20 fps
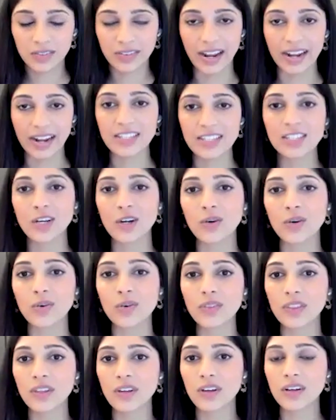Correct. So
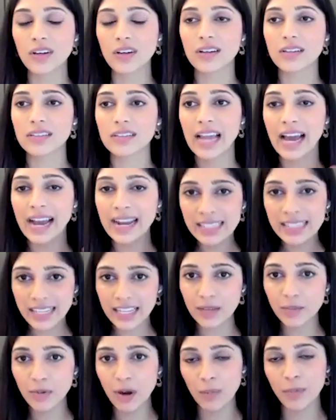the nice
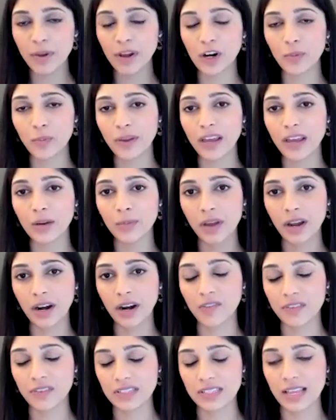thing about PRP and
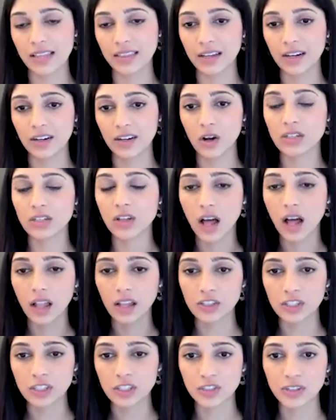PRF is that they're
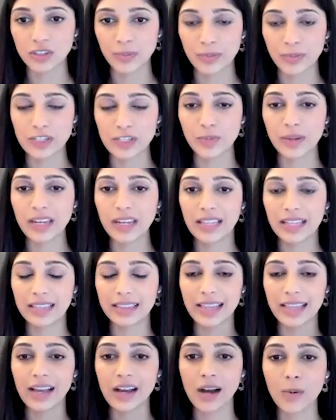autologous treatments, meaning
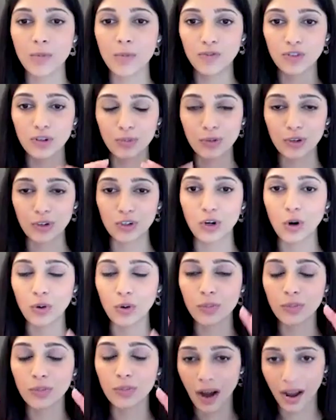that they come from your
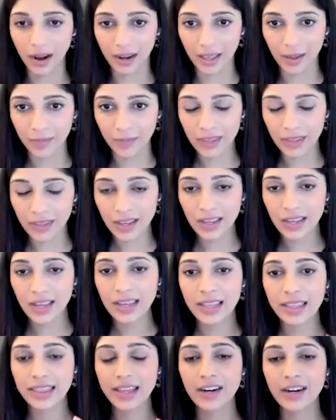own body.
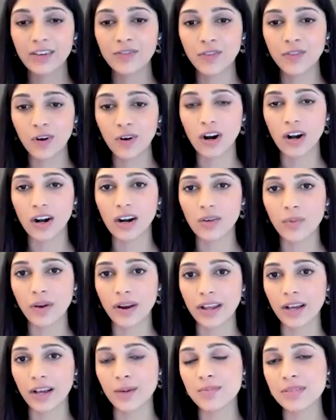Therefore,
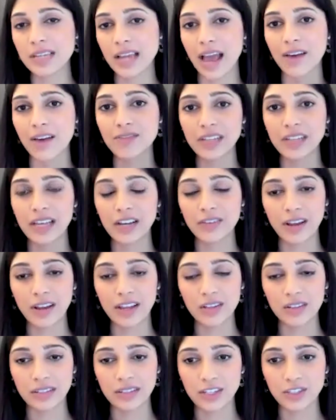when it comes to FDA
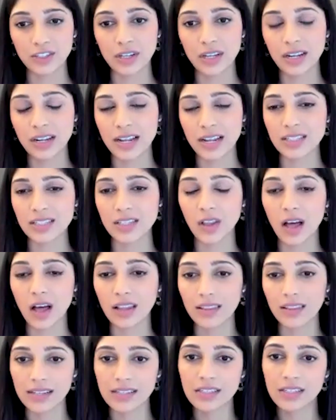regulation, it's a
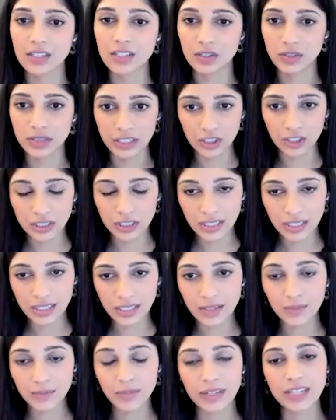lot less stringent,
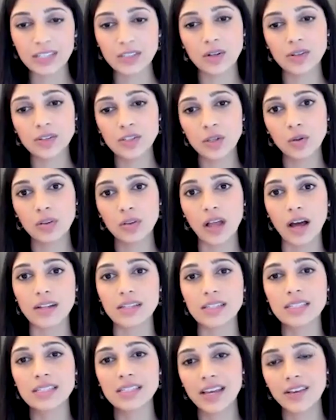but it's also a
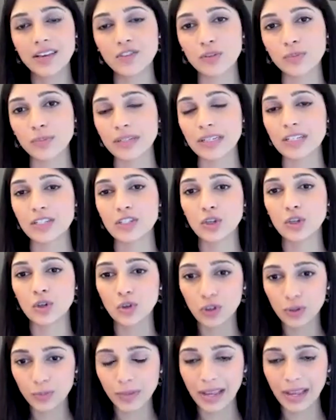lot safer because
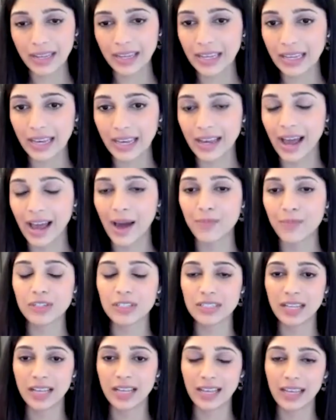you're making it. I'm
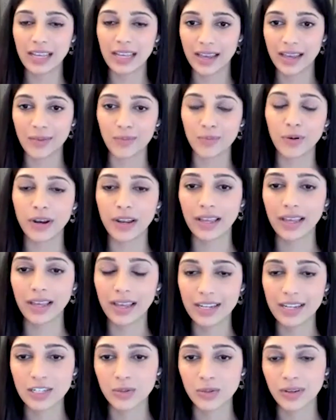just taking it and putting
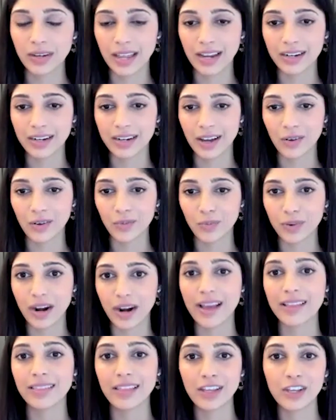it into an area where
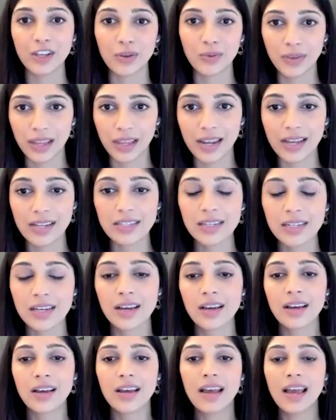I think you need it.
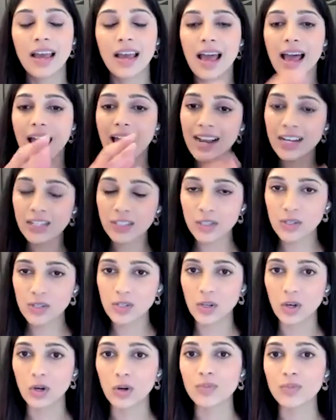
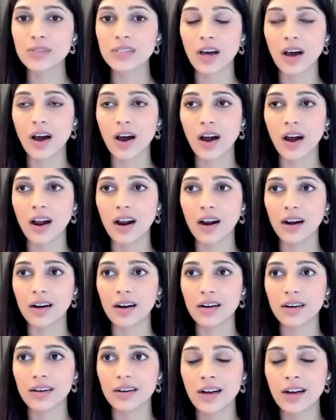Exosomes
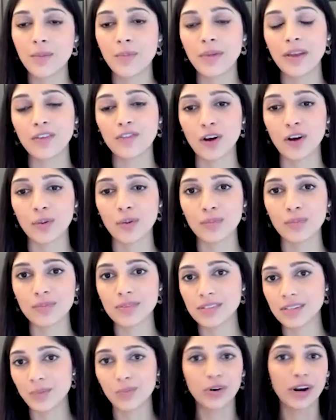are coming from
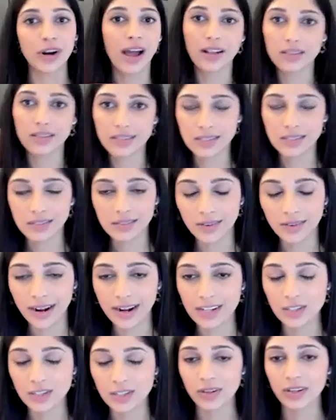somewhere else,
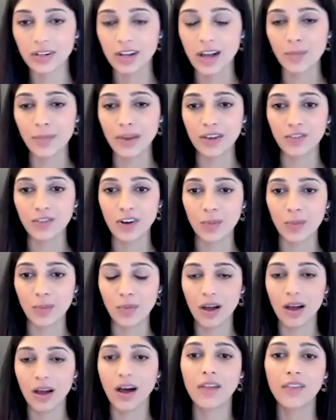right? So they're coming from
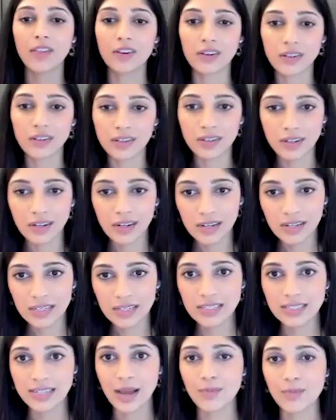other
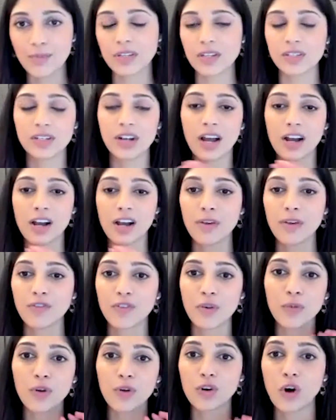stem cells. They're not coming
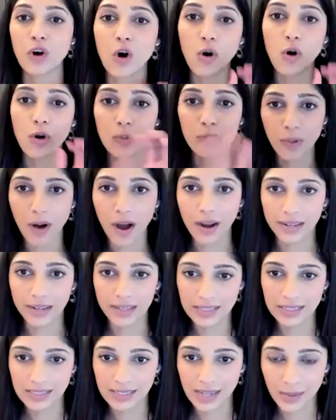from your own
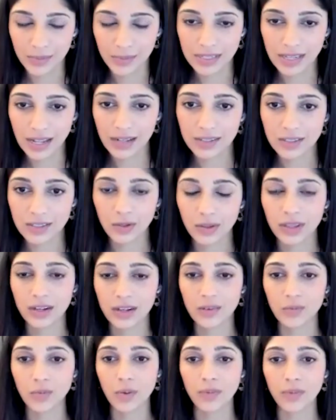body stem cells. So
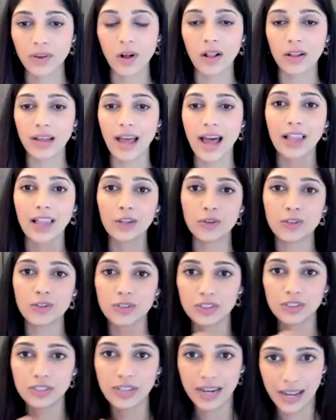they're what we call
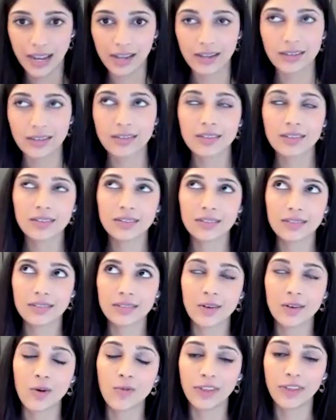allogenic.
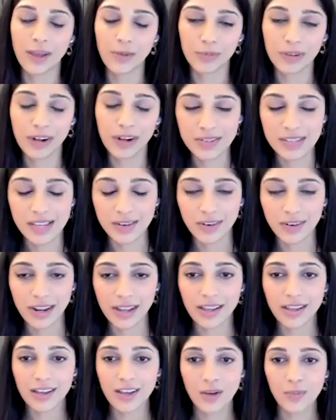Hopefully I pronounced that right,
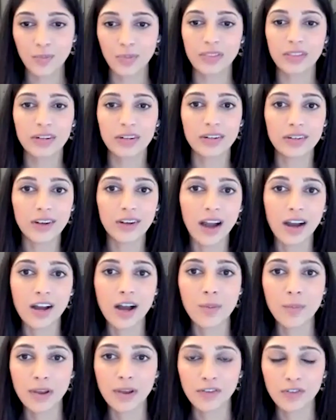but they're not
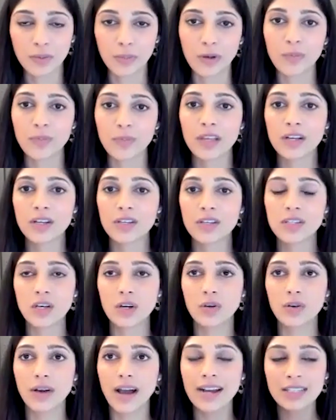coming from you.
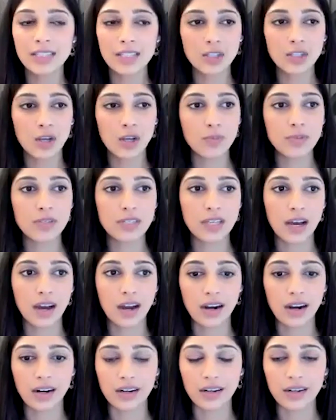So exosomes
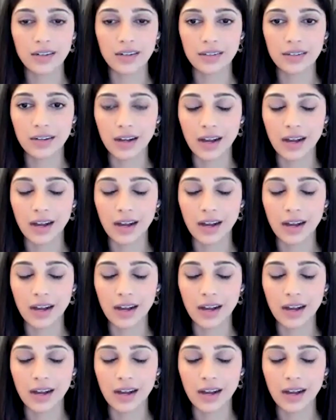are,